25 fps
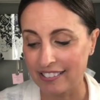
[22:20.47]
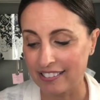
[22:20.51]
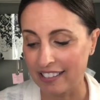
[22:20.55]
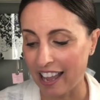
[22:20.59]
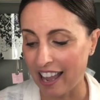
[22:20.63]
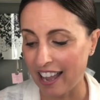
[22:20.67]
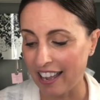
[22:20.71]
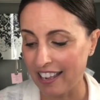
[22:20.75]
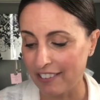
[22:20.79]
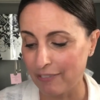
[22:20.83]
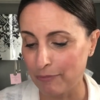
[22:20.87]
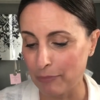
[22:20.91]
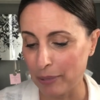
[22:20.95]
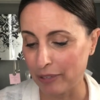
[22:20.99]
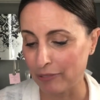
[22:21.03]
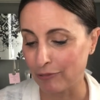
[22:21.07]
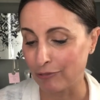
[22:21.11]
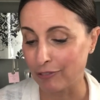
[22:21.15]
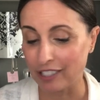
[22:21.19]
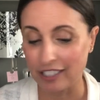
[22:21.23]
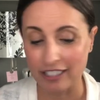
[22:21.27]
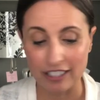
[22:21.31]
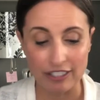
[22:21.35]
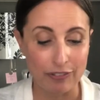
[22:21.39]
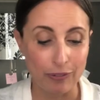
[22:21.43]
I have been
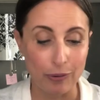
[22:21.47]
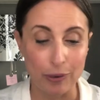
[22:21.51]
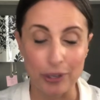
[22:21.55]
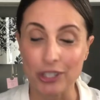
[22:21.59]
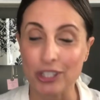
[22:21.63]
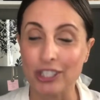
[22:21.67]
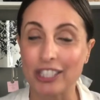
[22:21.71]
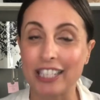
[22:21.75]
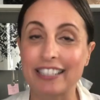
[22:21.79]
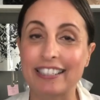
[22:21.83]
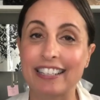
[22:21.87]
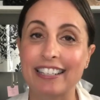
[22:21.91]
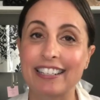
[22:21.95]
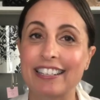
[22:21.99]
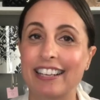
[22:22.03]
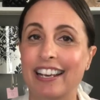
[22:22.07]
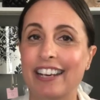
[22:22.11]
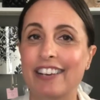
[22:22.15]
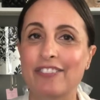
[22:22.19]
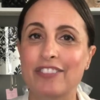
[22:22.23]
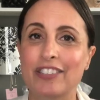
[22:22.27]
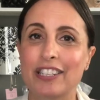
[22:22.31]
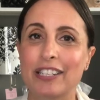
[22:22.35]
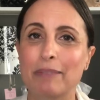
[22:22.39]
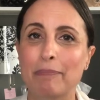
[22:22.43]
really fortunate that none
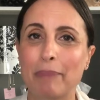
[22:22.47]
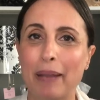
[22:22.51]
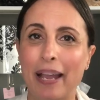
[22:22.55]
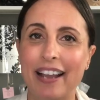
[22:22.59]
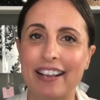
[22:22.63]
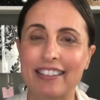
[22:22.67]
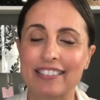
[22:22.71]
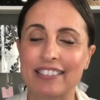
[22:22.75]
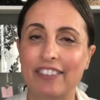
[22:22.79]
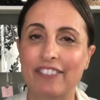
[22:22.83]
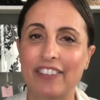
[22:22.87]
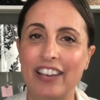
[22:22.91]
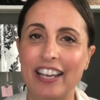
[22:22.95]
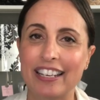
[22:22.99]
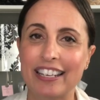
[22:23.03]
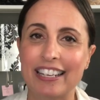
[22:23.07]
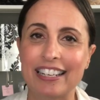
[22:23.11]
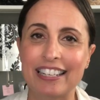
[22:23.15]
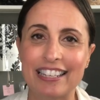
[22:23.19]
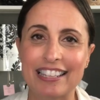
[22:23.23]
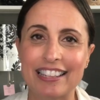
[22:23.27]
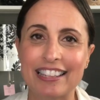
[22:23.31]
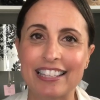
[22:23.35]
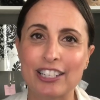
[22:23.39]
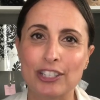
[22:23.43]
of these bags have had
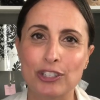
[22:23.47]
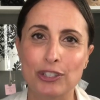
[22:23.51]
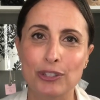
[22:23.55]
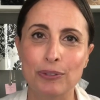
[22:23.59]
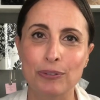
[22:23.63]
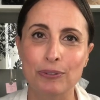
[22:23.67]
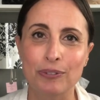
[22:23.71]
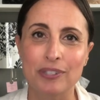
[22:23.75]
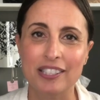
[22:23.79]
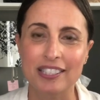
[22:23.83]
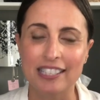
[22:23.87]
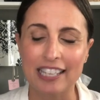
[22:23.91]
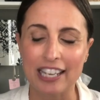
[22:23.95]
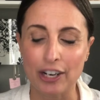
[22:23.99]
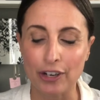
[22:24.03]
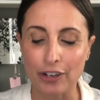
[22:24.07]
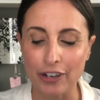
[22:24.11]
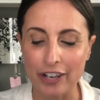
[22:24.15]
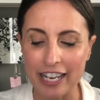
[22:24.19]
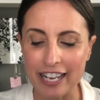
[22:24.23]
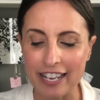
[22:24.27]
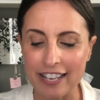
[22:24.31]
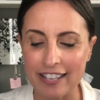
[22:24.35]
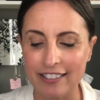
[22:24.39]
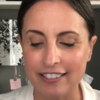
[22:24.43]
anything too
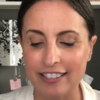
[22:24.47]
scary.